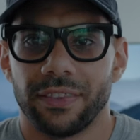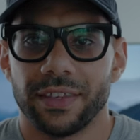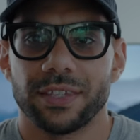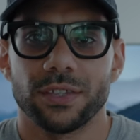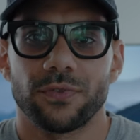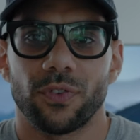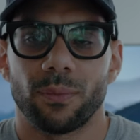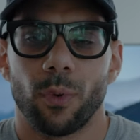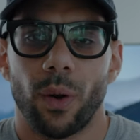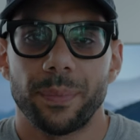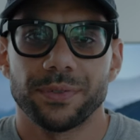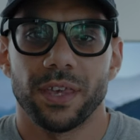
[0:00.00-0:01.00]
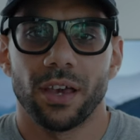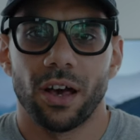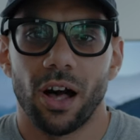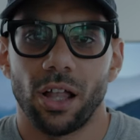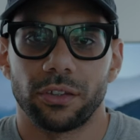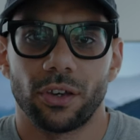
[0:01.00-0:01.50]
this is from a website
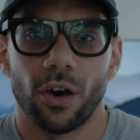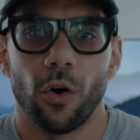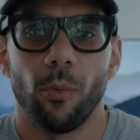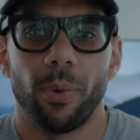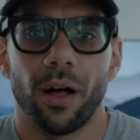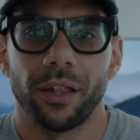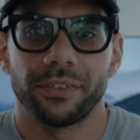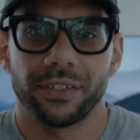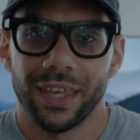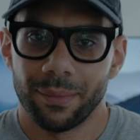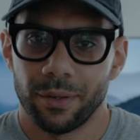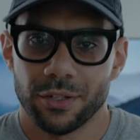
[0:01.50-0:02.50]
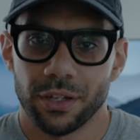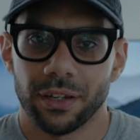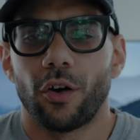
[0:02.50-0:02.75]
called Cobalt Imaging.